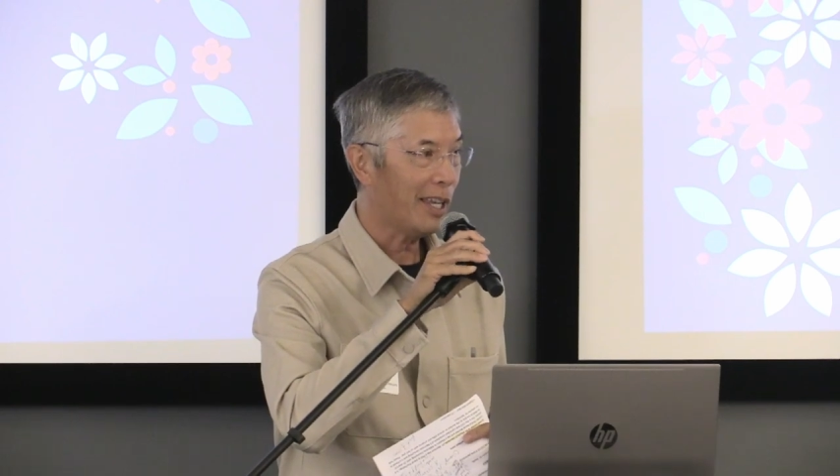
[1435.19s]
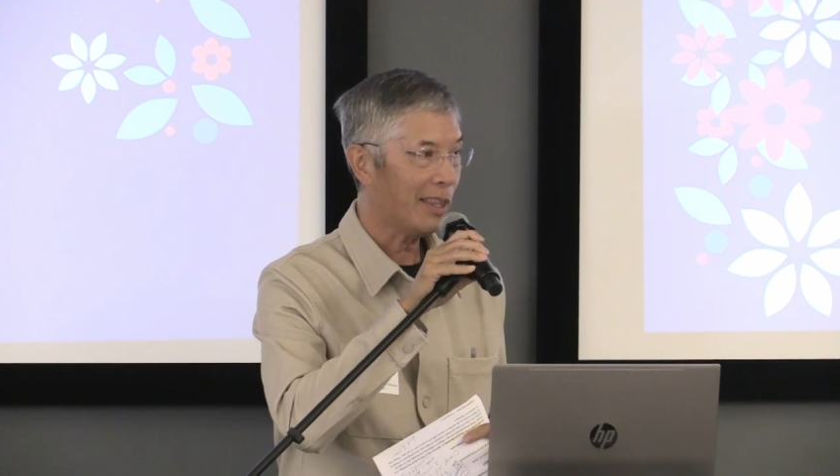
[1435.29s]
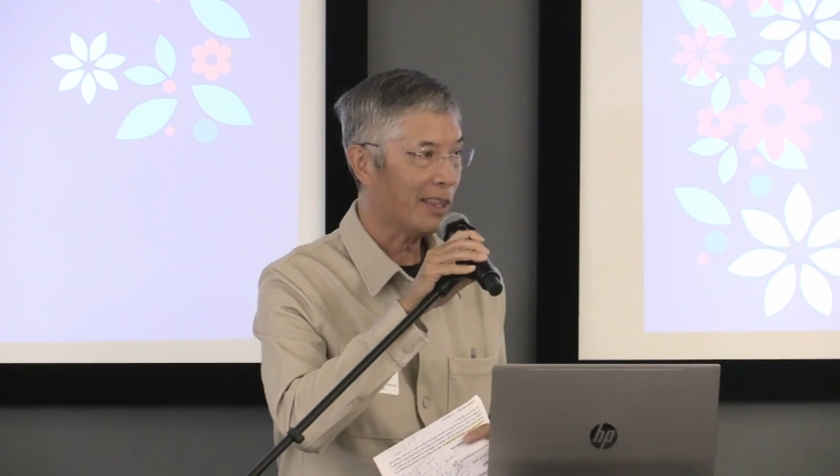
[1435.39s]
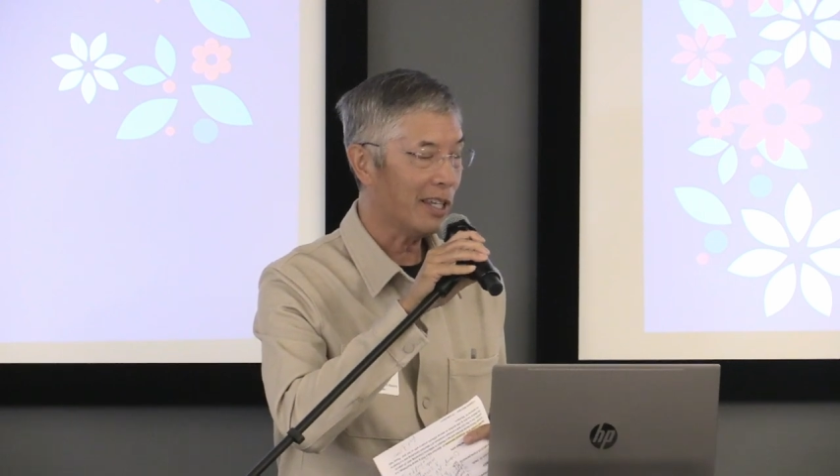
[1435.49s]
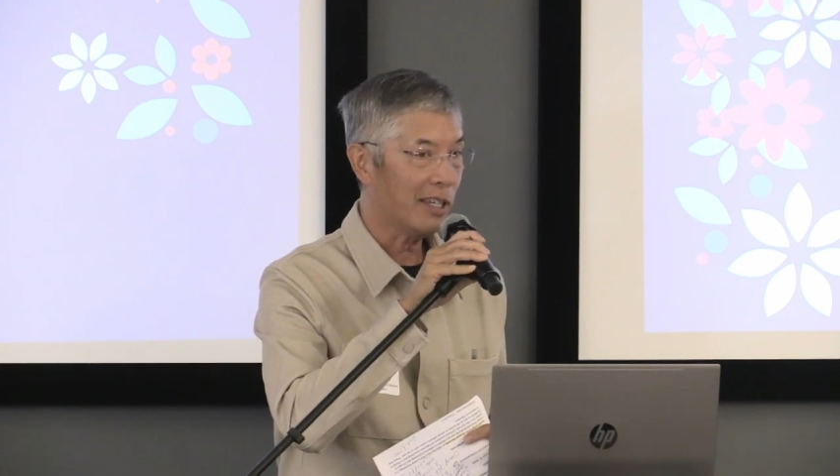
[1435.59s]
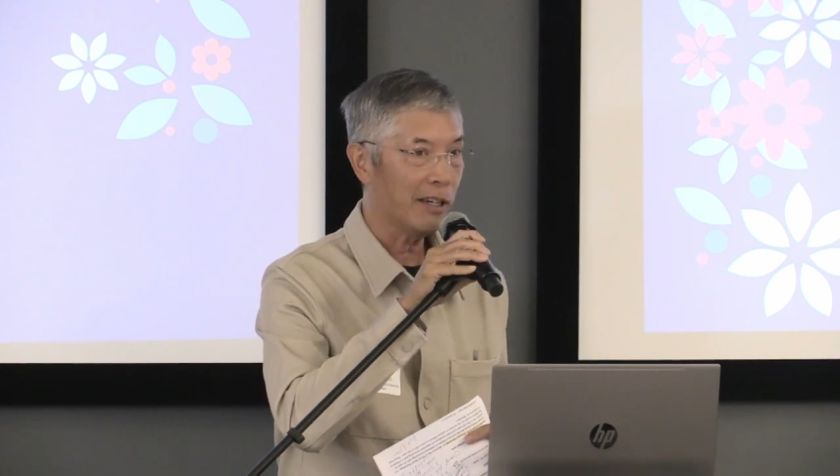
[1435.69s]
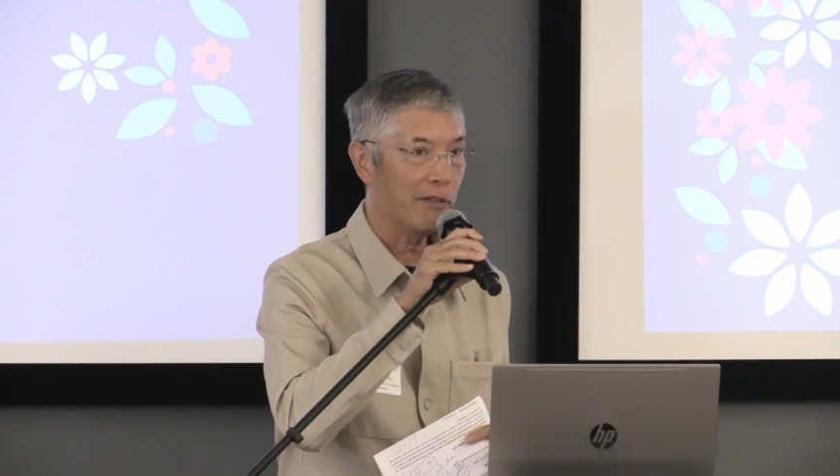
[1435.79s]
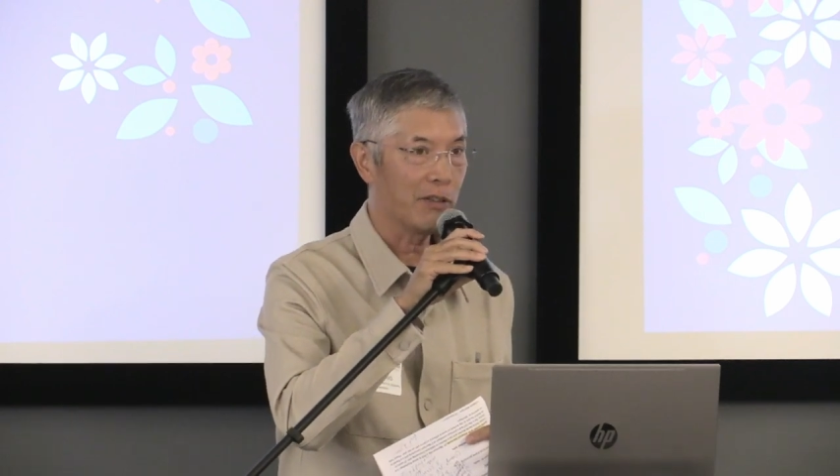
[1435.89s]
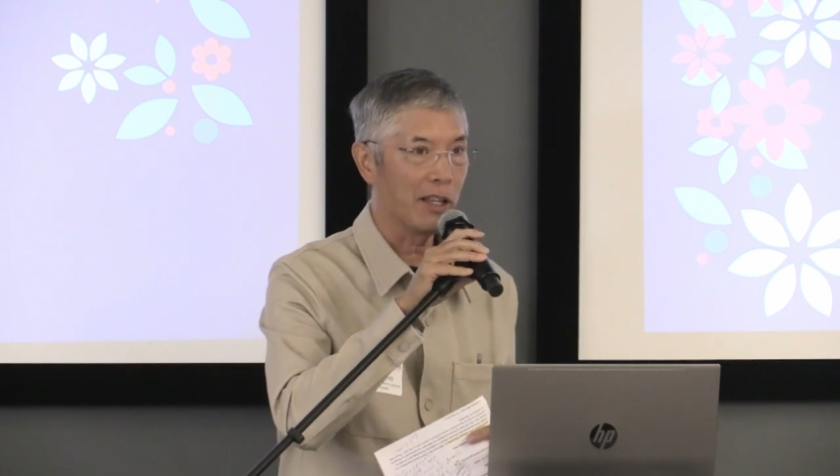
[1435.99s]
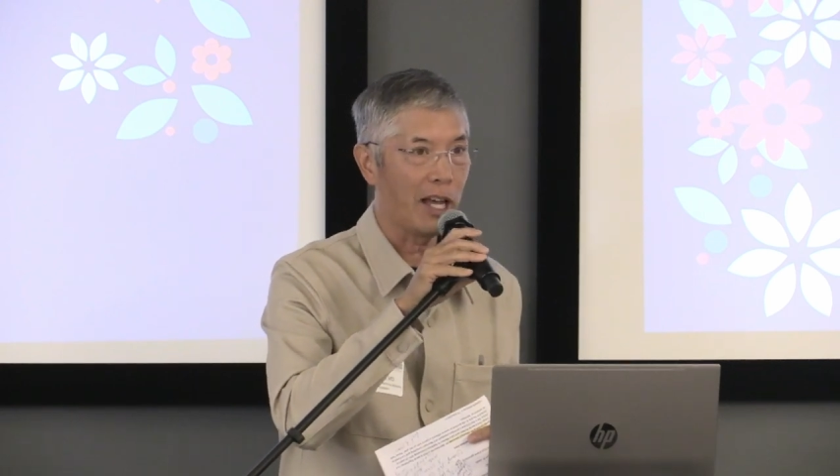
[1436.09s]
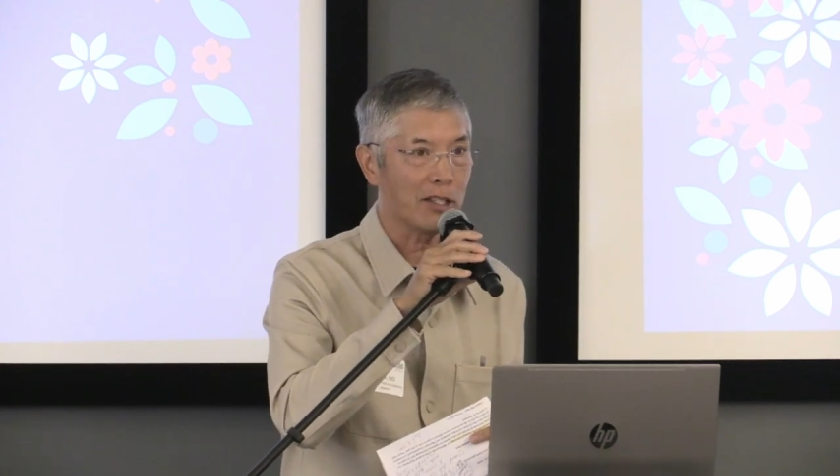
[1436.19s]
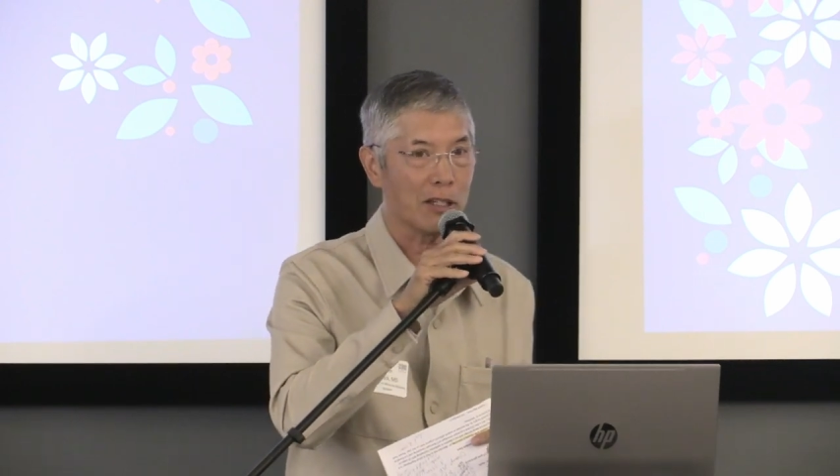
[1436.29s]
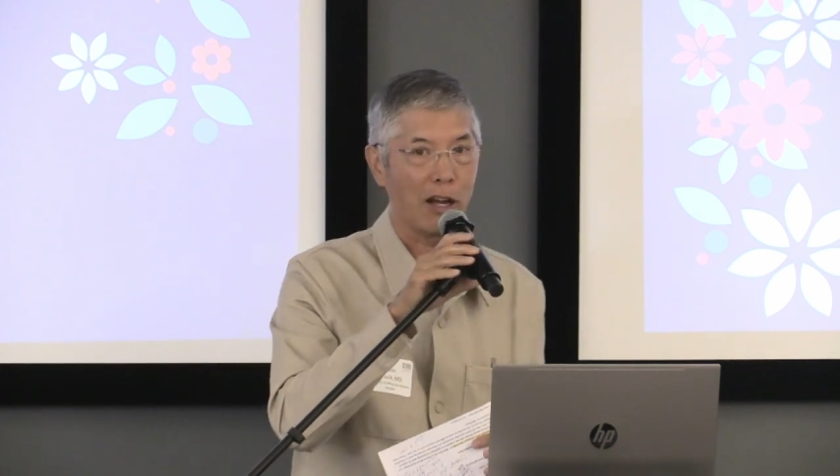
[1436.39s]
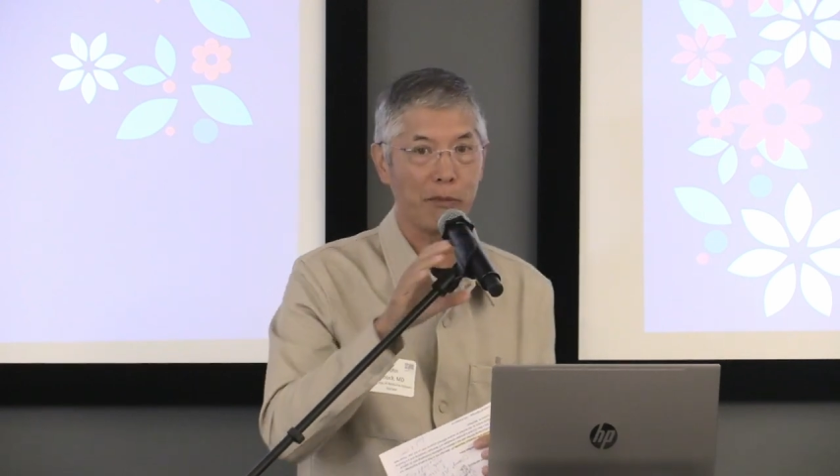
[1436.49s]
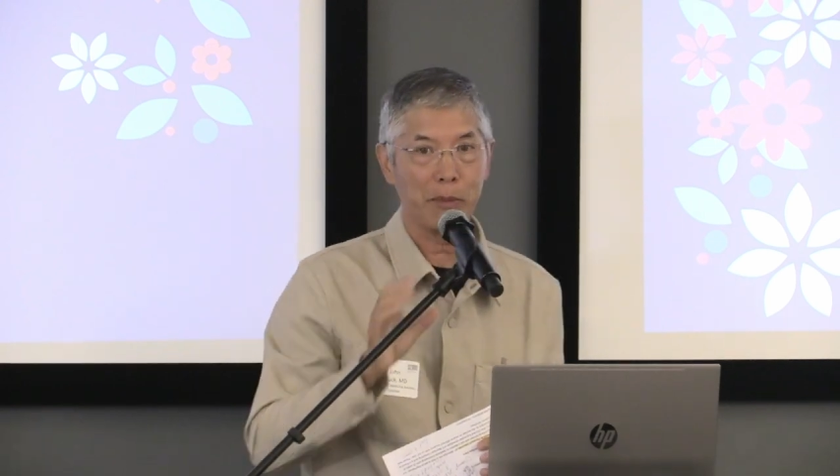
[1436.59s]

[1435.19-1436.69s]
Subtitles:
can't think of the last